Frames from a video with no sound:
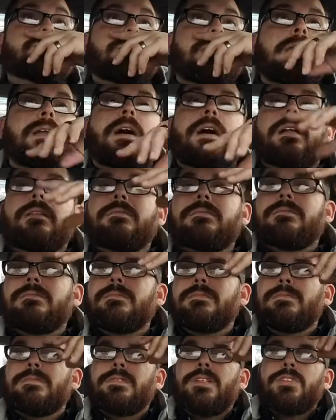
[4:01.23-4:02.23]
Not
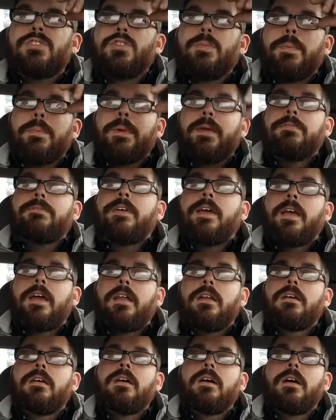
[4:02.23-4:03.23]
a super big
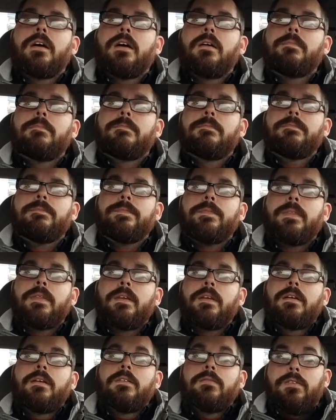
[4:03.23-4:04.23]
fan of
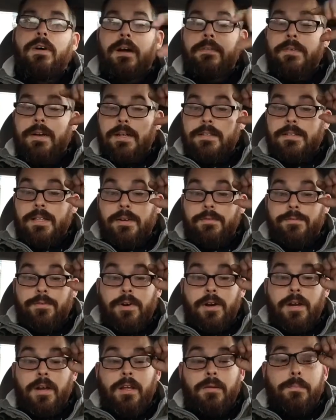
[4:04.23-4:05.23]
Five Nights at
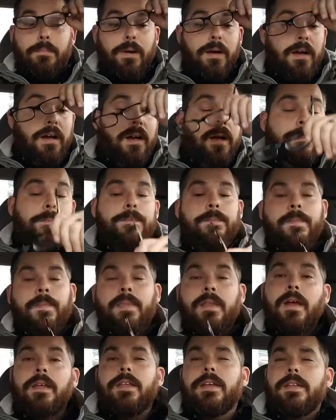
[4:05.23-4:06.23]
Freddy, but I
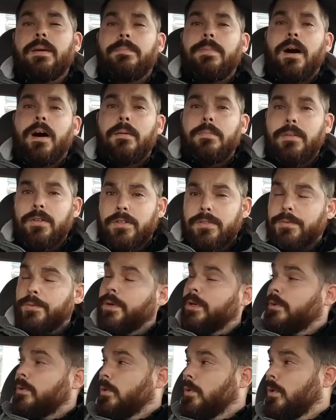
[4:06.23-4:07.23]
think that pop looks
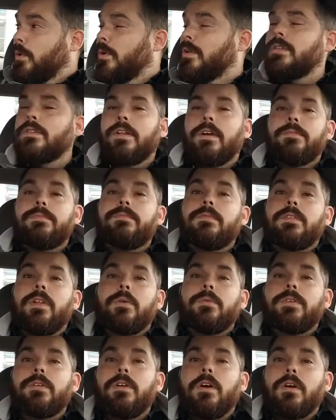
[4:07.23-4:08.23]
pretty cool. Love
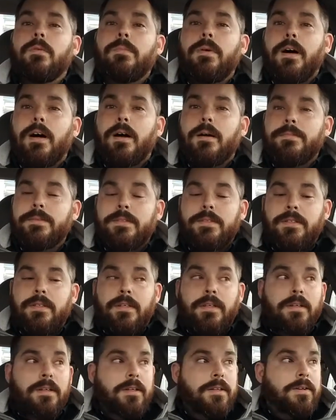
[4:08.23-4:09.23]
glow dark pops.
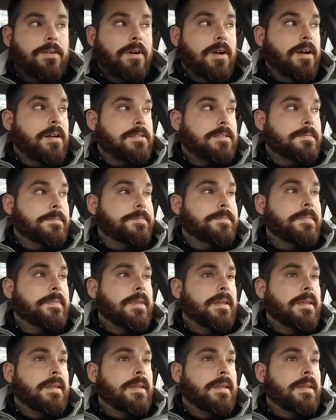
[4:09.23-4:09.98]
They're awesome.